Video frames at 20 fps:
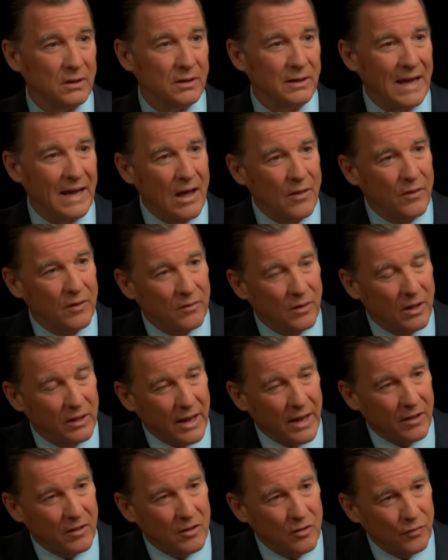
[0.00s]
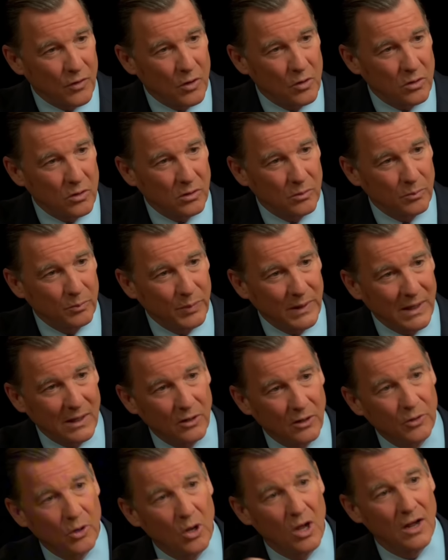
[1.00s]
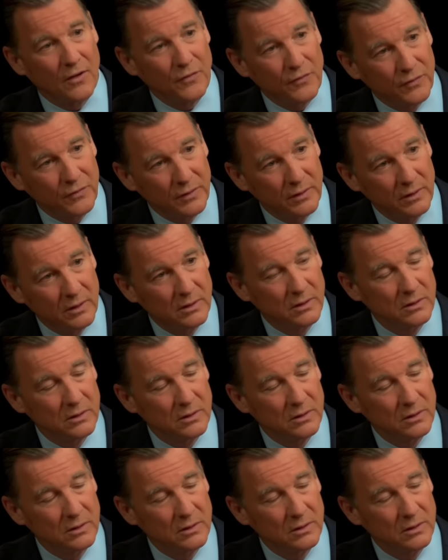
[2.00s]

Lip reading: Now that a lot of these folks peeled off